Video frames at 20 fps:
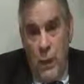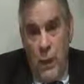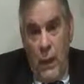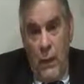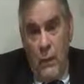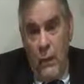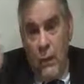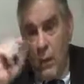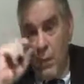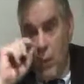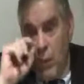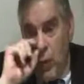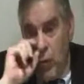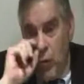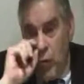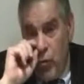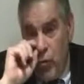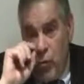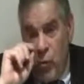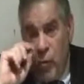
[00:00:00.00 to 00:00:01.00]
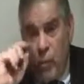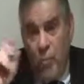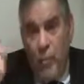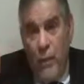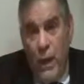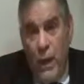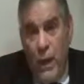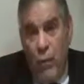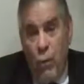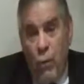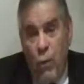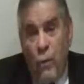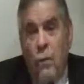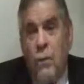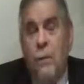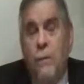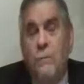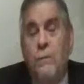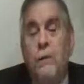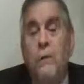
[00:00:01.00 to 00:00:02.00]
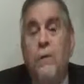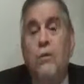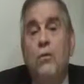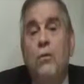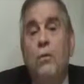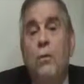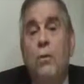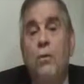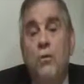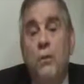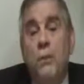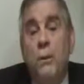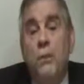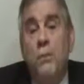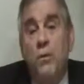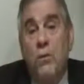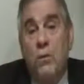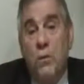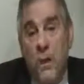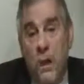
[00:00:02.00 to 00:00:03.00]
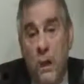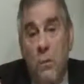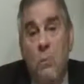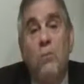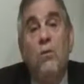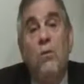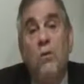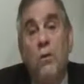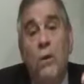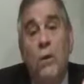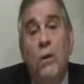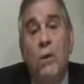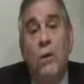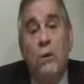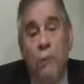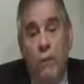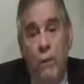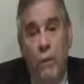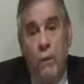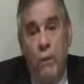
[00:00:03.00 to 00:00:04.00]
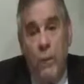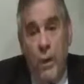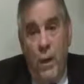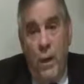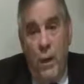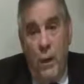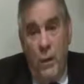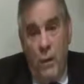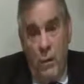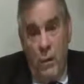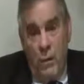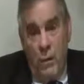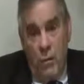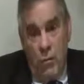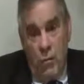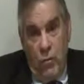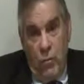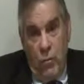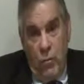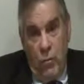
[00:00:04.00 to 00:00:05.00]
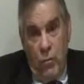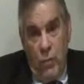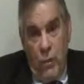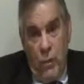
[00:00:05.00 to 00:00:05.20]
And the emotional power of these museums comes from the Holocaust.